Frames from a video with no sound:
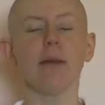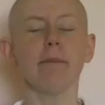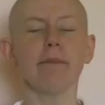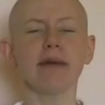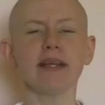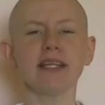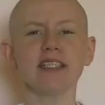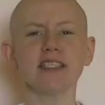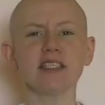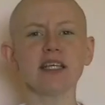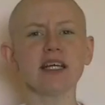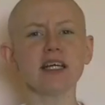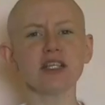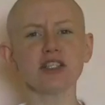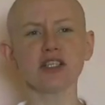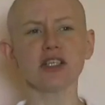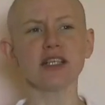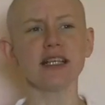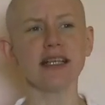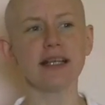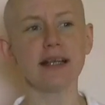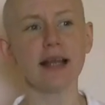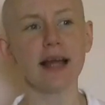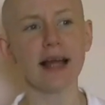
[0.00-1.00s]
but it's
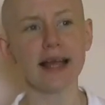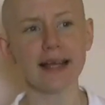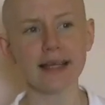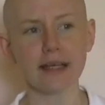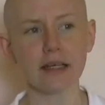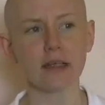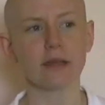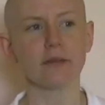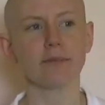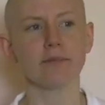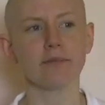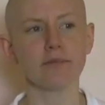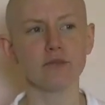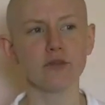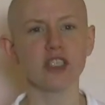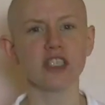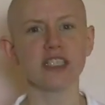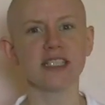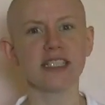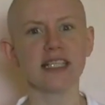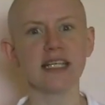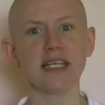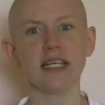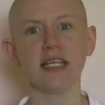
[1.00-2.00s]
actually like
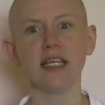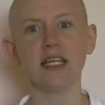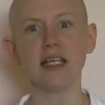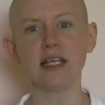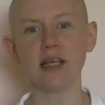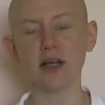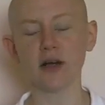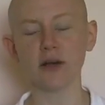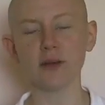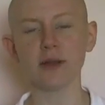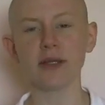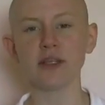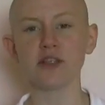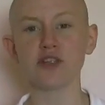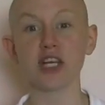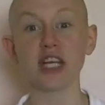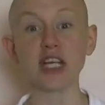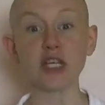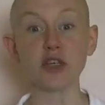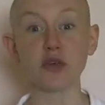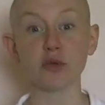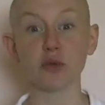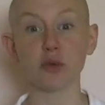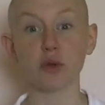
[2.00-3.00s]
just ego in
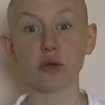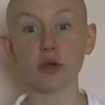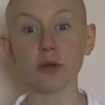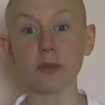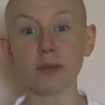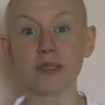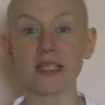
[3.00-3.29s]
general,